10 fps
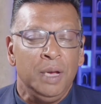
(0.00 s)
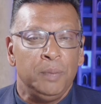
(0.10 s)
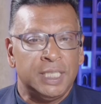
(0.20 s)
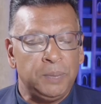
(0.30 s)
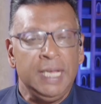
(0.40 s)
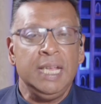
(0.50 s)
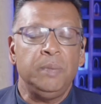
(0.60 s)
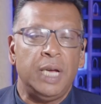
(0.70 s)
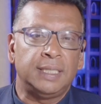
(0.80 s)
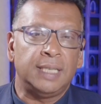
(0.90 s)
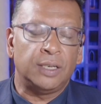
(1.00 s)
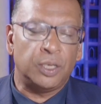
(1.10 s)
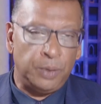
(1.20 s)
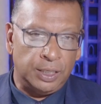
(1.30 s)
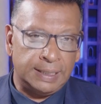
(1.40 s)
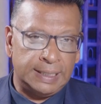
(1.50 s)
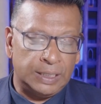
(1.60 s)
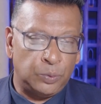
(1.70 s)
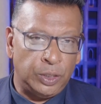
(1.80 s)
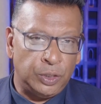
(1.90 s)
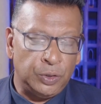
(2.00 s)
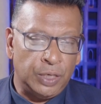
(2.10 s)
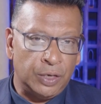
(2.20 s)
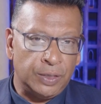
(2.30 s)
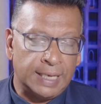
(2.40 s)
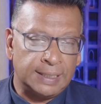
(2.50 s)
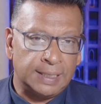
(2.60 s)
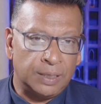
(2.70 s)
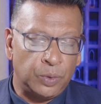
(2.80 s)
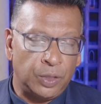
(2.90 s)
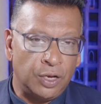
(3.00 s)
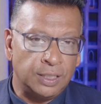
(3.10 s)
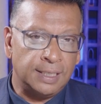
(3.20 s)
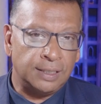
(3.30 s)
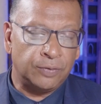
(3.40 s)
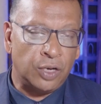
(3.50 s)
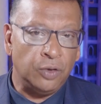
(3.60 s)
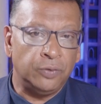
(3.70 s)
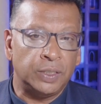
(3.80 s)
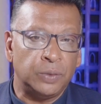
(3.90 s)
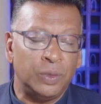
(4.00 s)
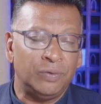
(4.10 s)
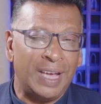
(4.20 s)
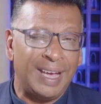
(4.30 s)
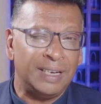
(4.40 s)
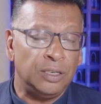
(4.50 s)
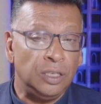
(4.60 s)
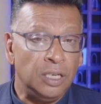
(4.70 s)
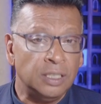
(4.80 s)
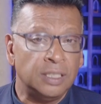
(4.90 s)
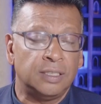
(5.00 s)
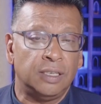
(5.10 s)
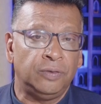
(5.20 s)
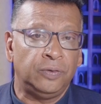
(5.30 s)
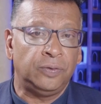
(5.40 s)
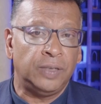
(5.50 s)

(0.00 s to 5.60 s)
But speaking about our communities, we do know that with the onset of COVID, we've had lots of